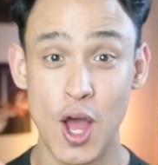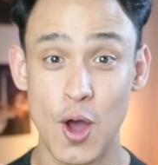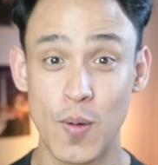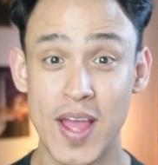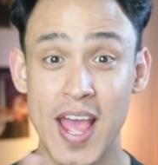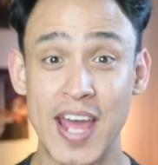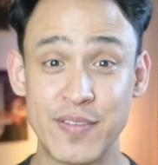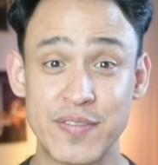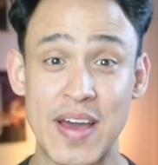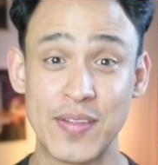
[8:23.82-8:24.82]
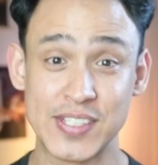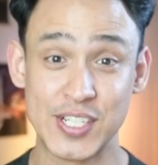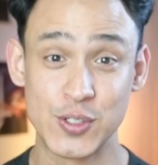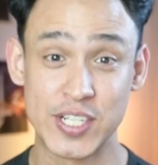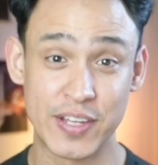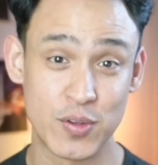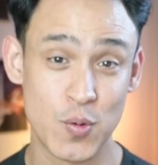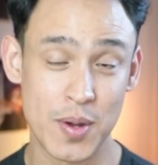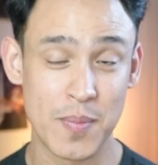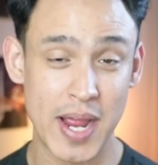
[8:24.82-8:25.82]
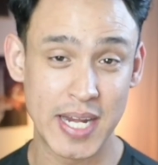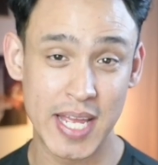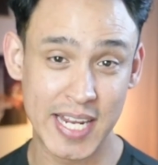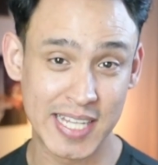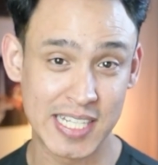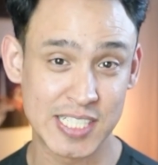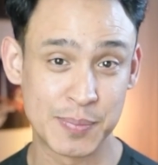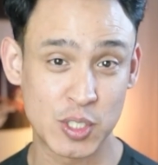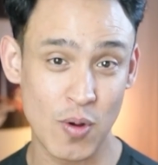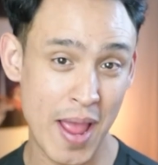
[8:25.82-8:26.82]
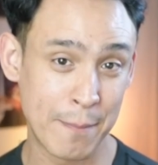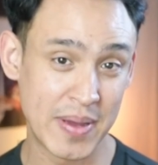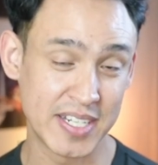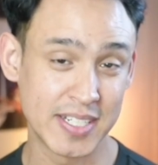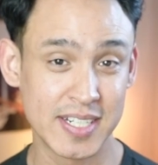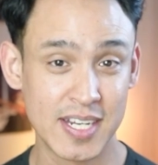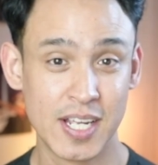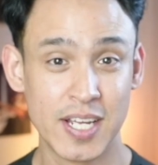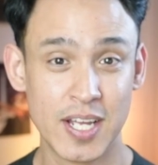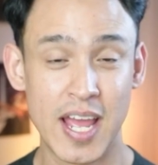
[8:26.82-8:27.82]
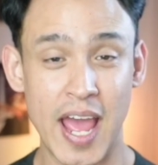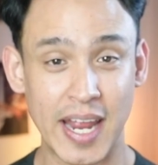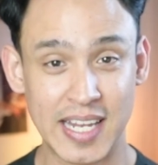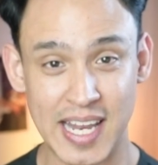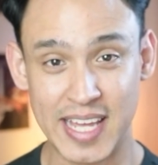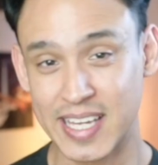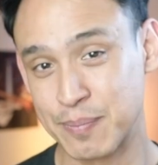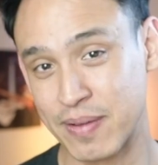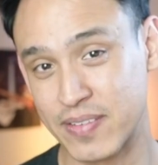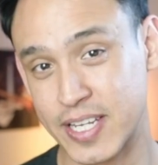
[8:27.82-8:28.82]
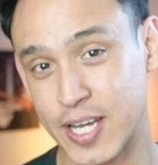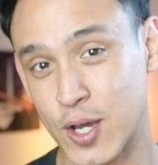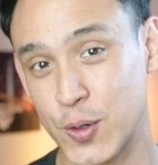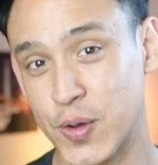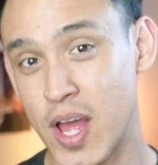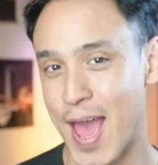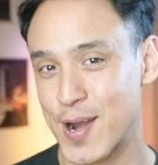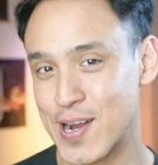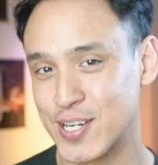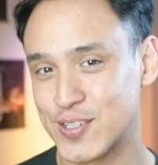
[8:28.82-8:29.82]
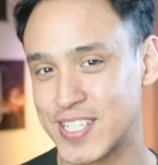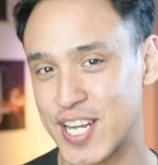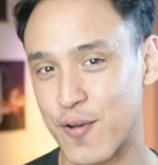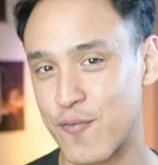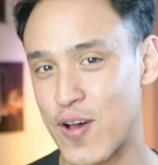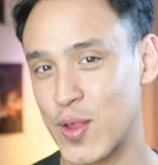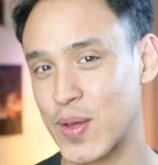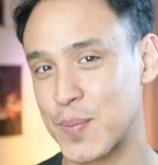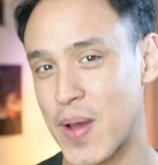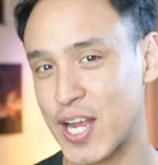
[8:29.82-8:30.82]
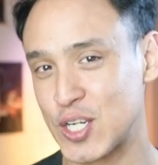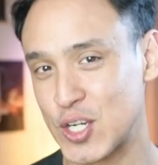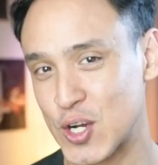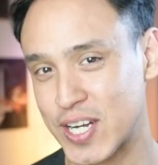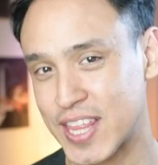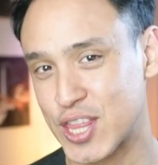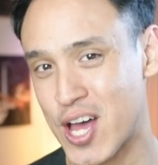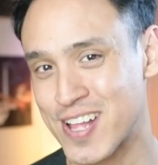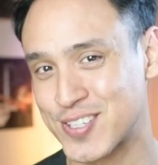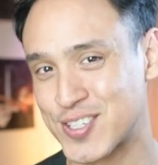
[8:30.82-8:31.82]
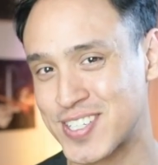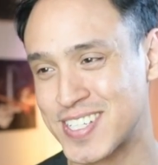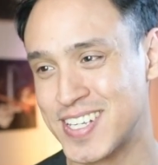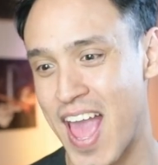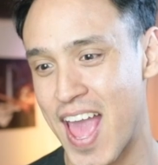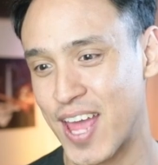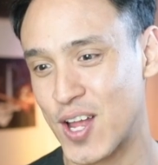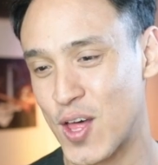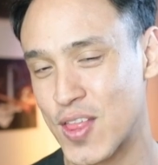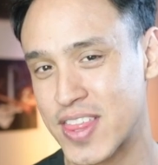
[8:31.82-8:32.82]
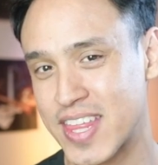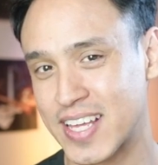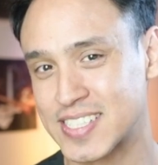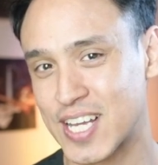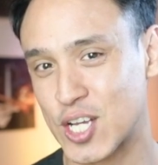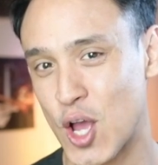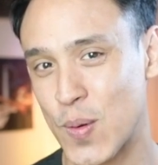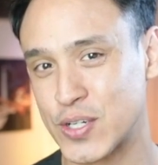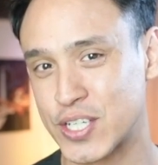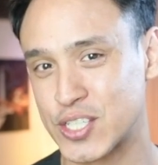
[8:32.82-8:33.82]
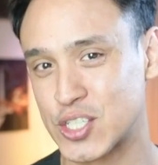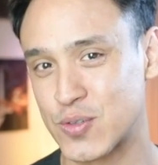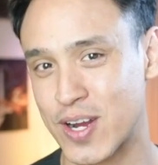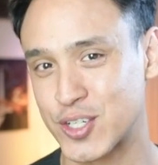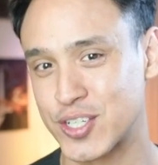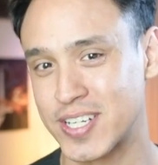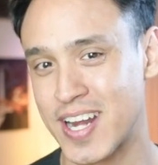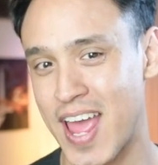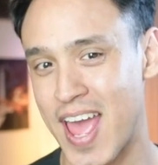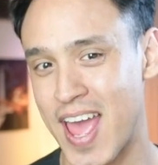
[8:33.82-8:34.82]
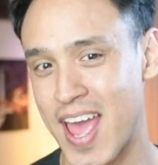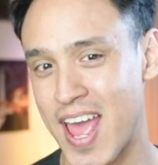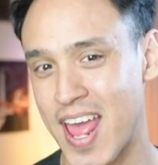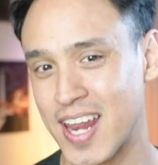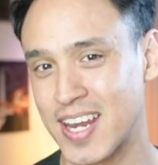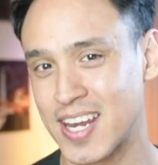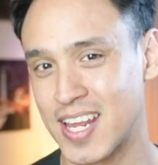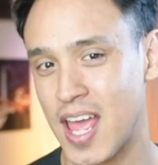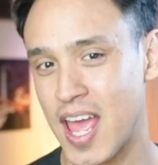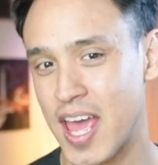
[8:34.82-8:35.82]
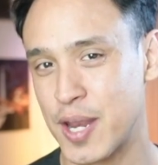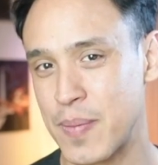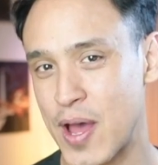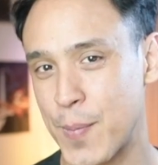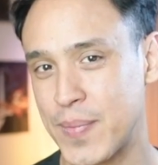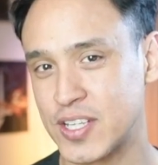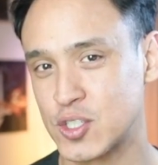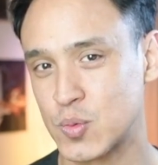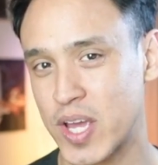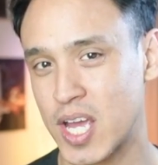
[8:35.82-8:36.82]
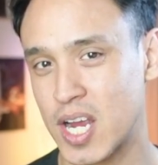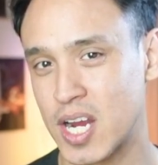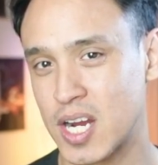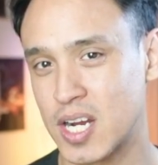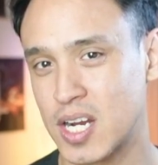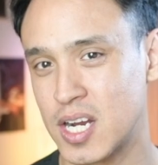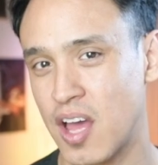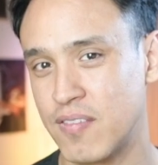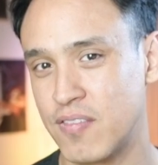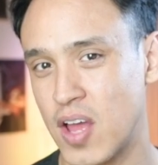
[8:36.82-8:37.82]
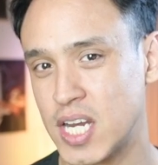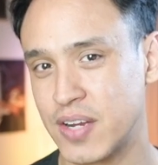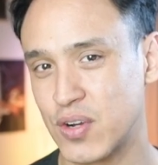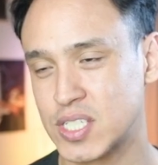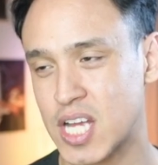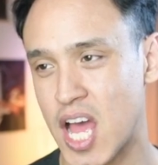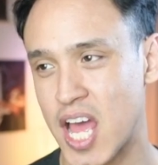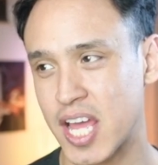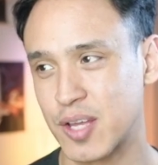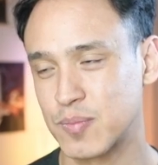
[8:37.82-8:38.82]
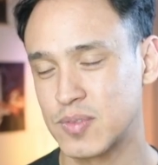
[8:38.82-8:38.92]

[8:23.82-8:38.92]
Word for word: Oh, and if you found this interesting, if you wouldn't mind hitting the subscribe button and liking my video, and are interested in following my nerdy thoughts and all the things that go into construction and about menswear of different times.